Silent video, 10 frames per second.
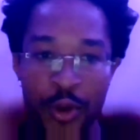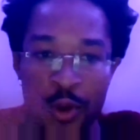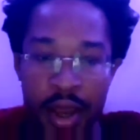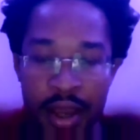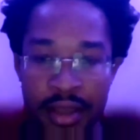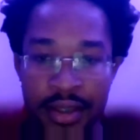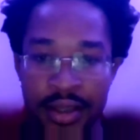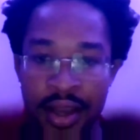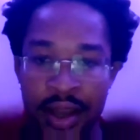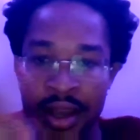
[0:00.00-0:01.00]
ways
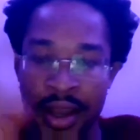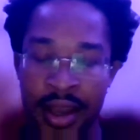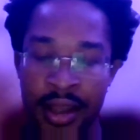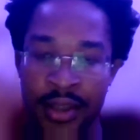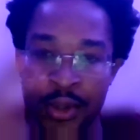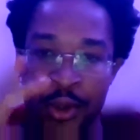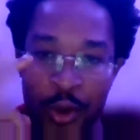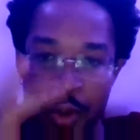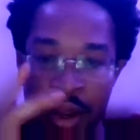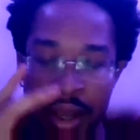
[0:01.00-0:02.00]

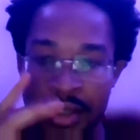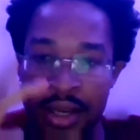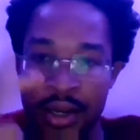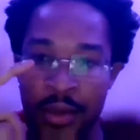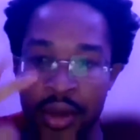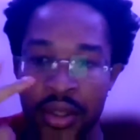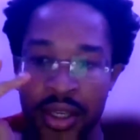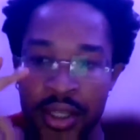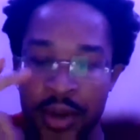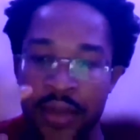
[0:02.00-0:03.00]
that
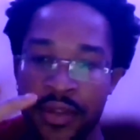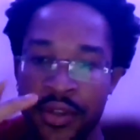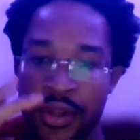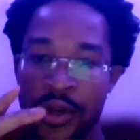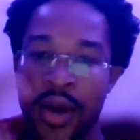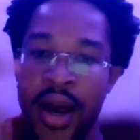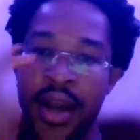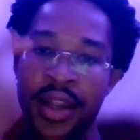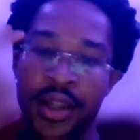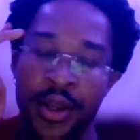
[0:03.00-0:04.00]
community is relevant to you
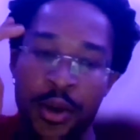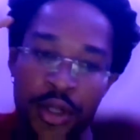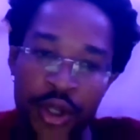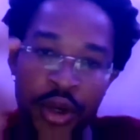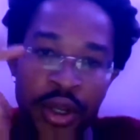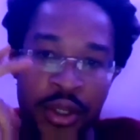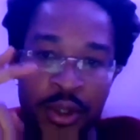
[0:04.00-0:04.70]
and in your journey